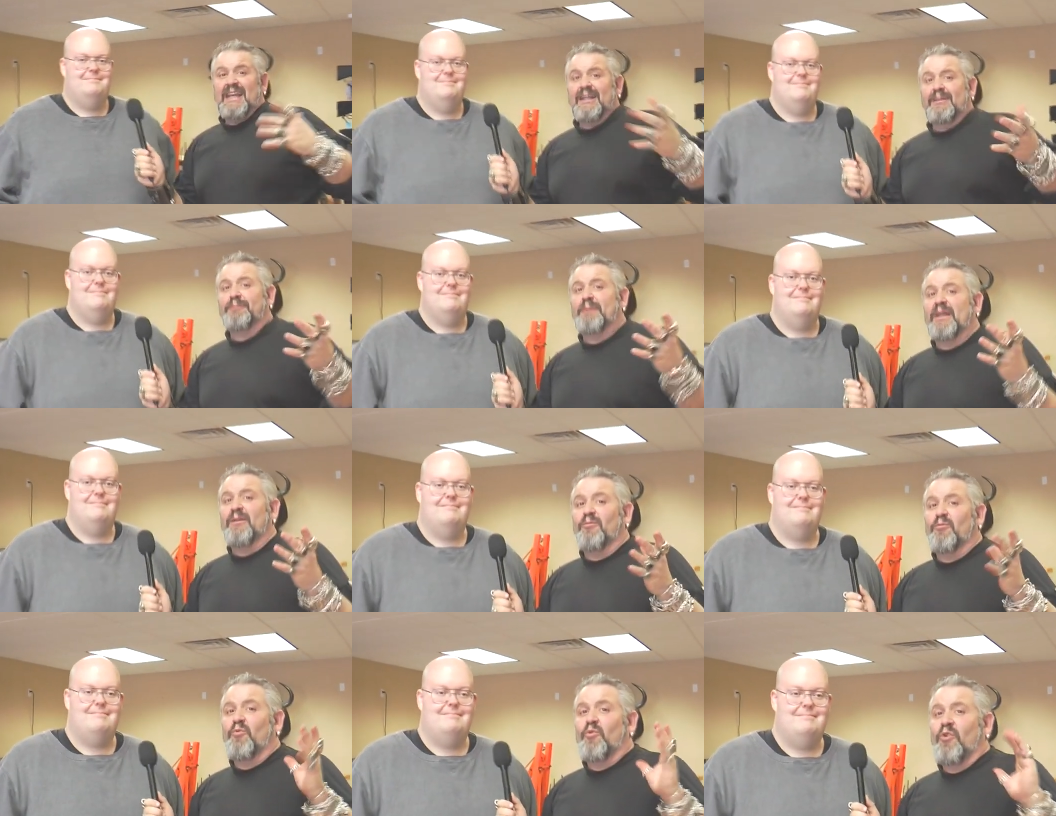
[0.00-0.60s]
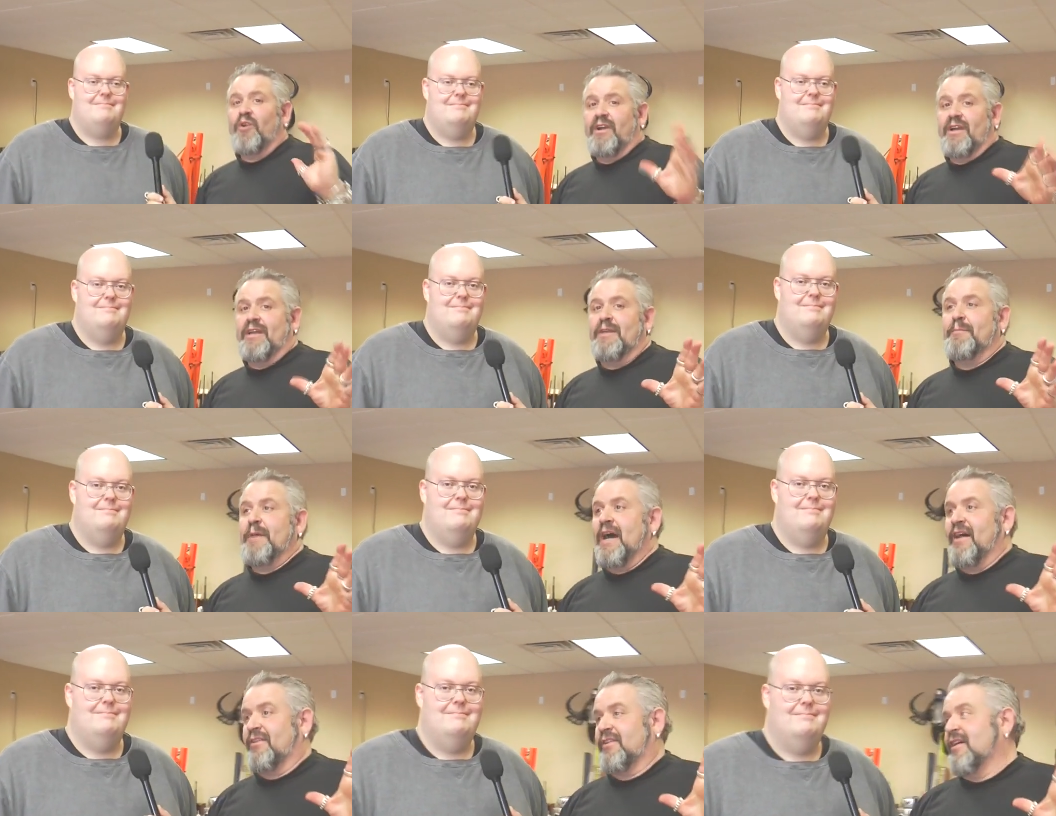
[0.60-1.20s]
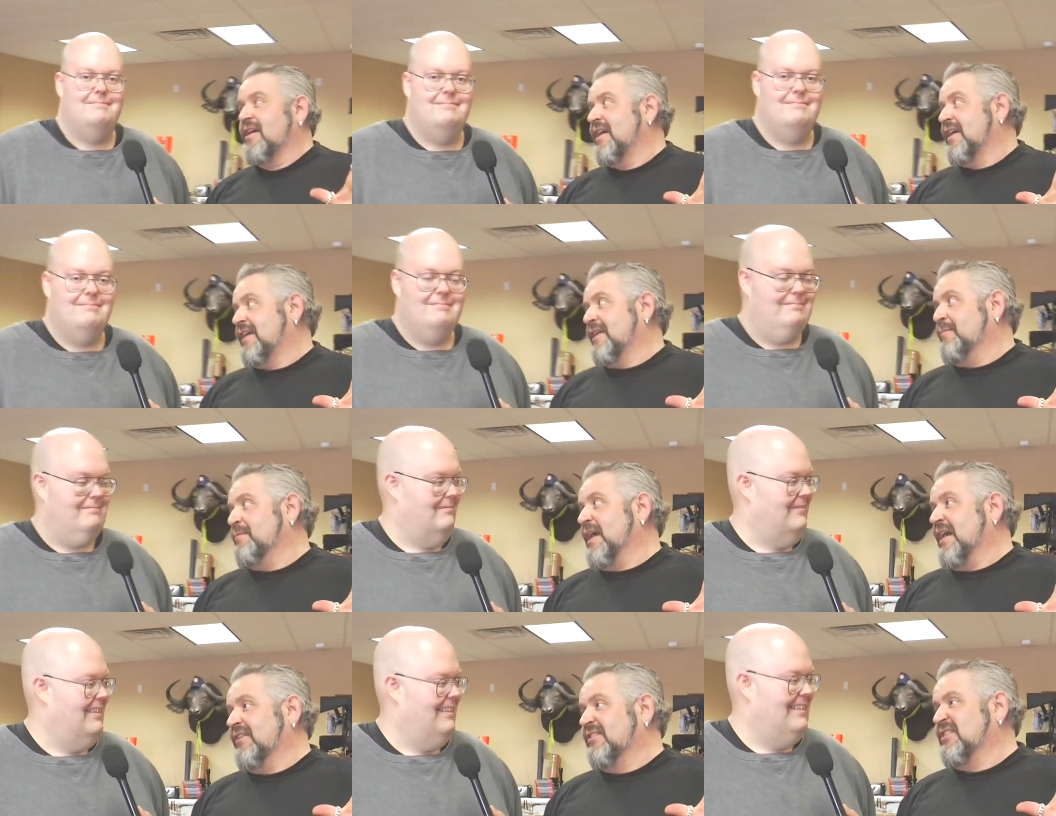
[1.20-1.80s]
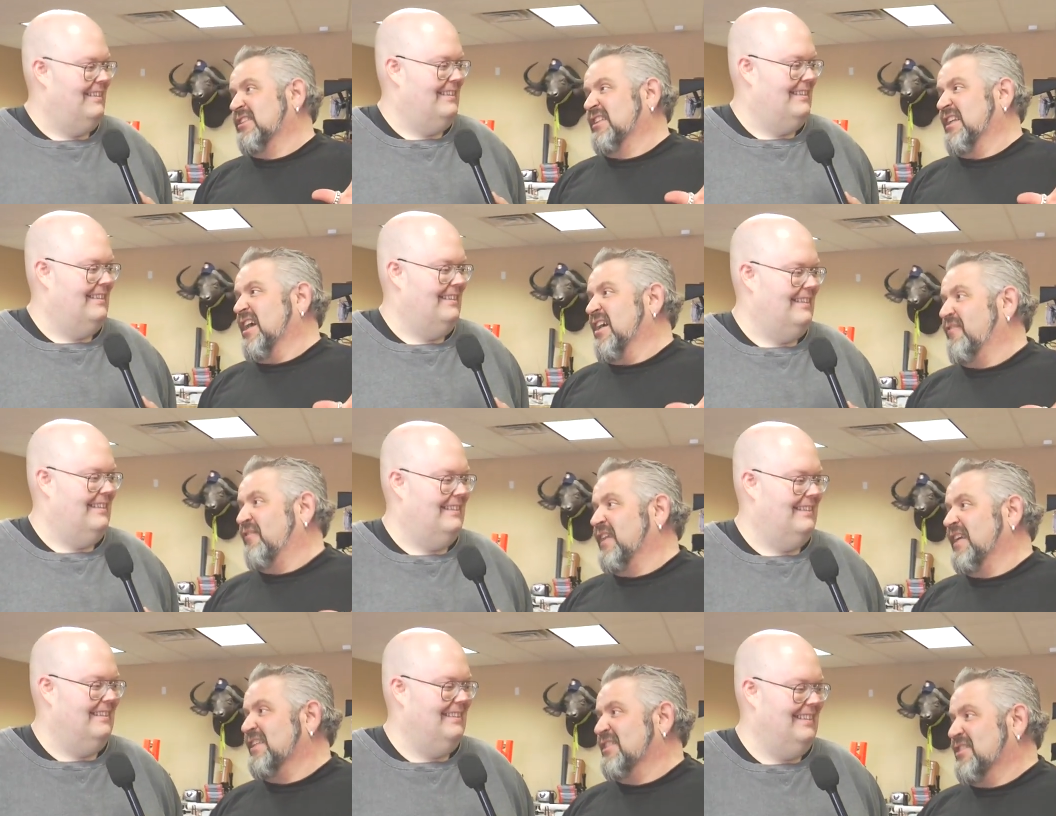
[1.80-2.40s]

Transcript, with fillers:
Speaker 1: and he's been worried about talking about stuff.